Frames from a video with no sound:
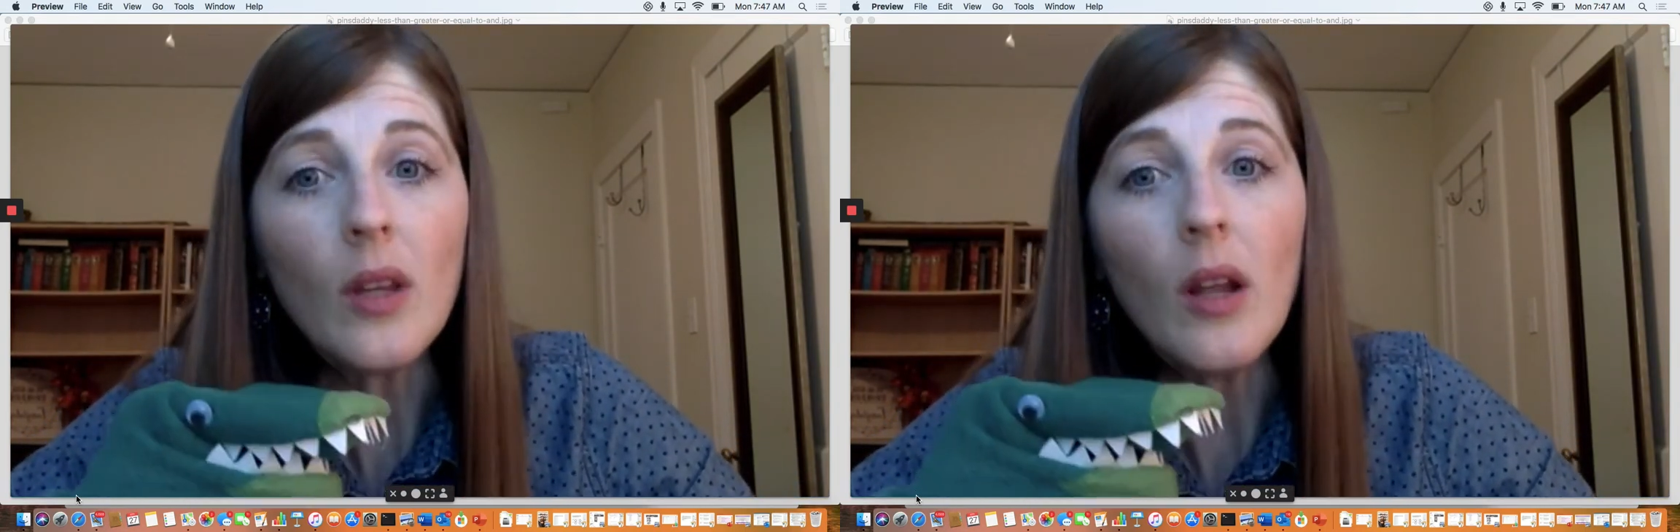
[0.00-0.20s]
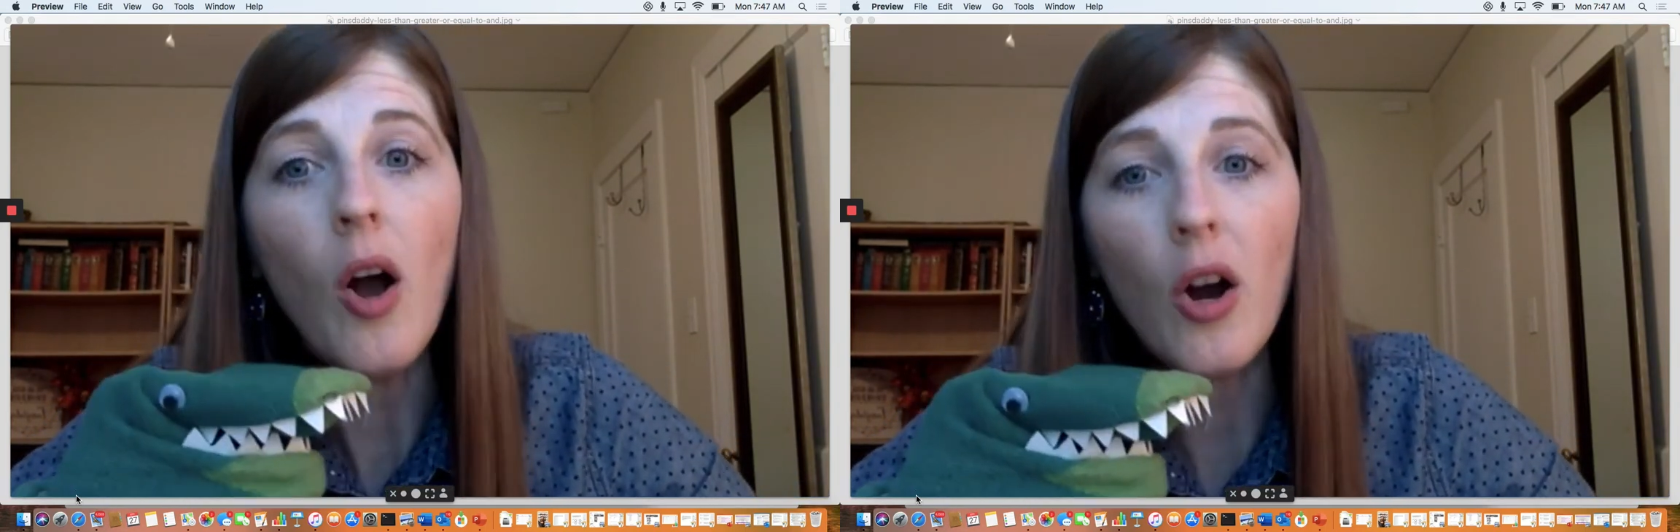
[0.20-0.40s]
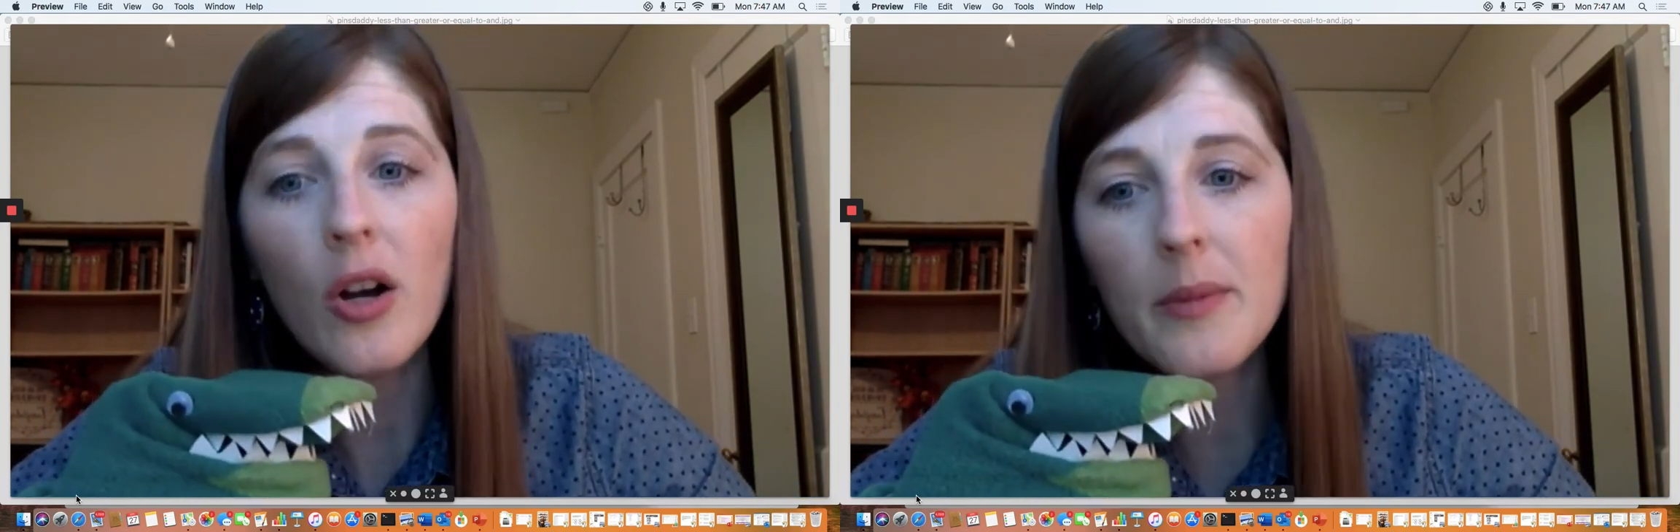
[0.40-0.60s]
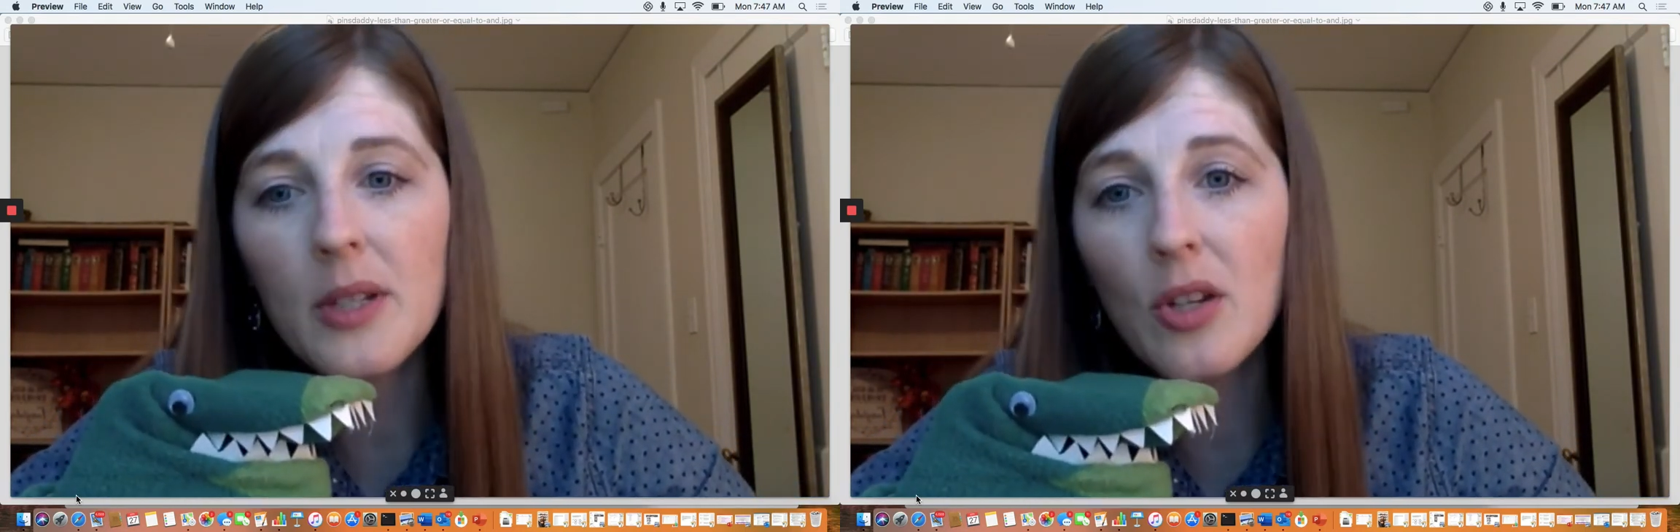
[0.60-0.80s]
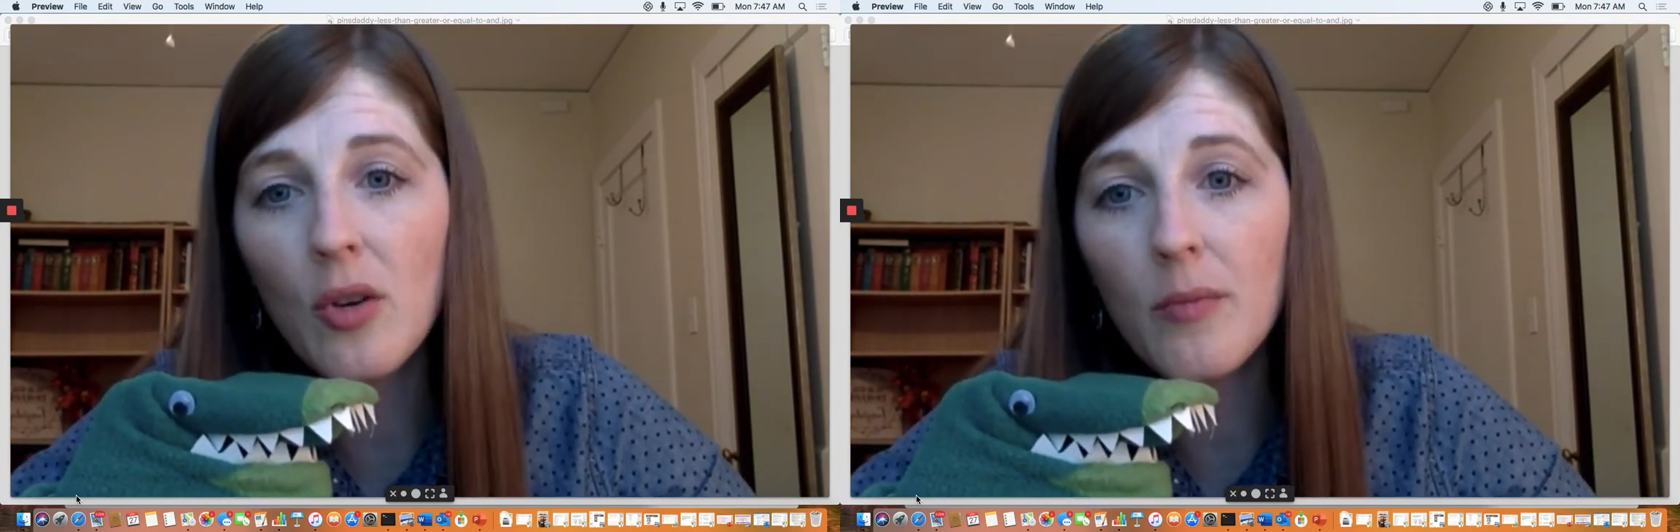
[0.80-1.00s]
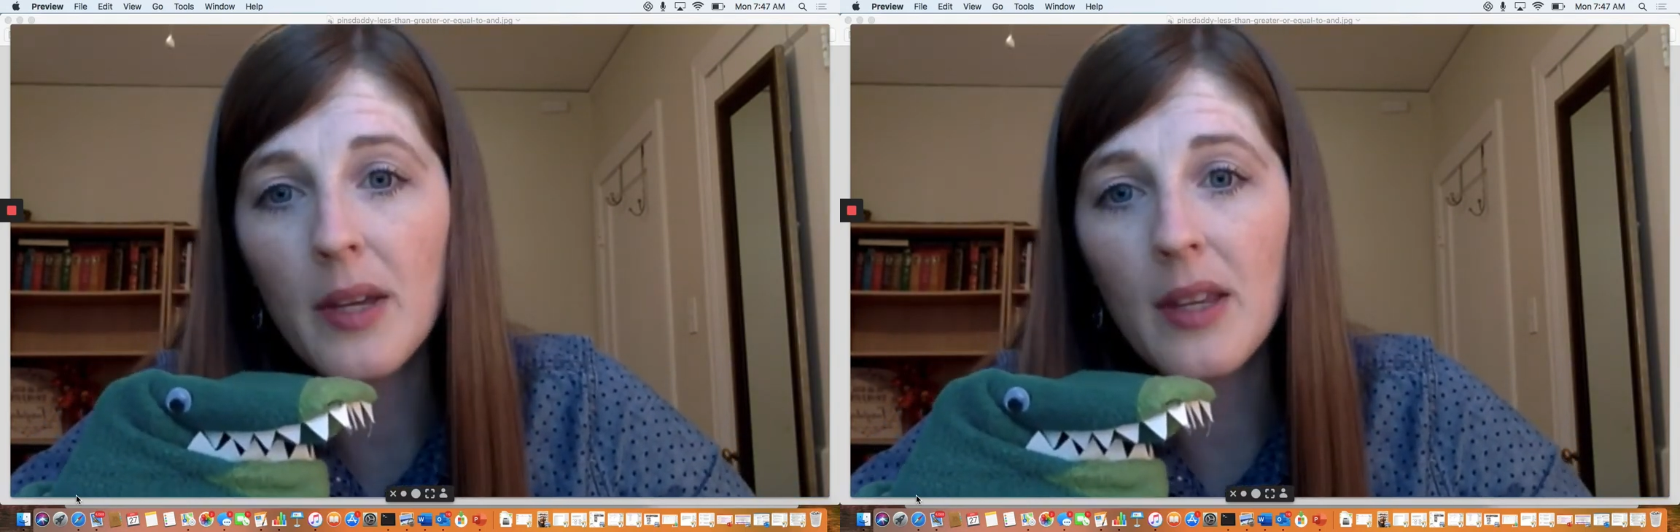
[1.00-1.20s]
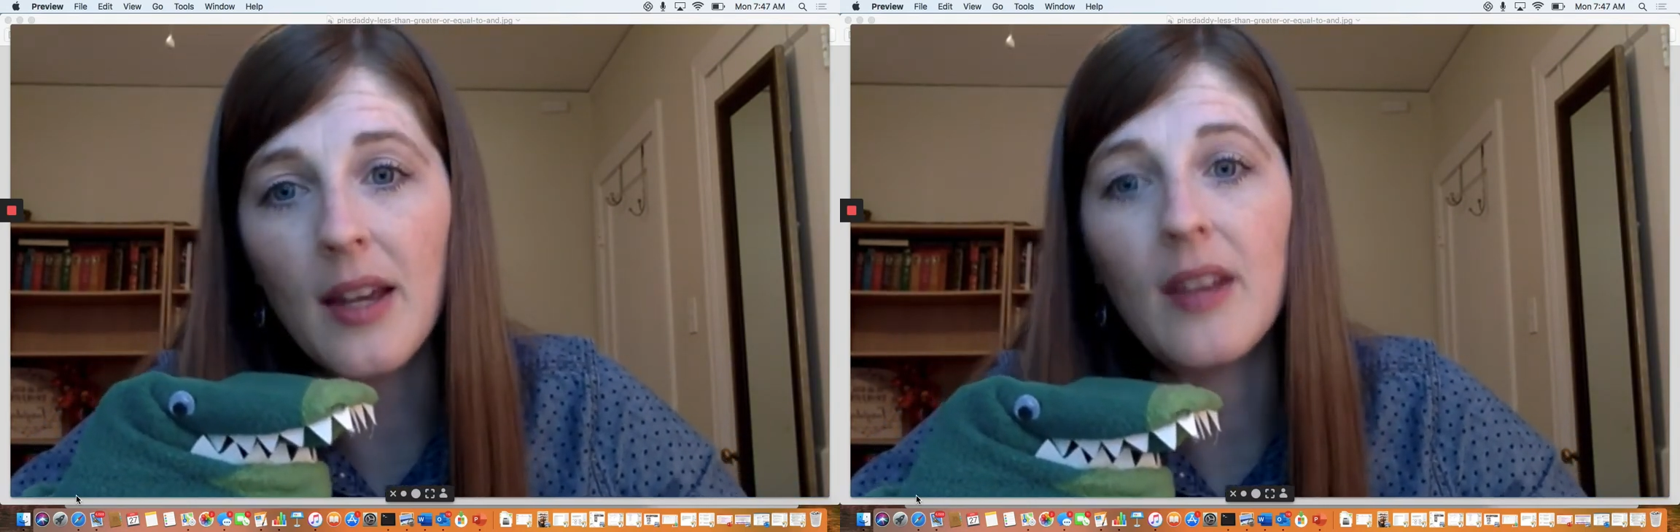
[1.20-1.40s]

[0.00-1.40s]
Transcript: Artemis told me that if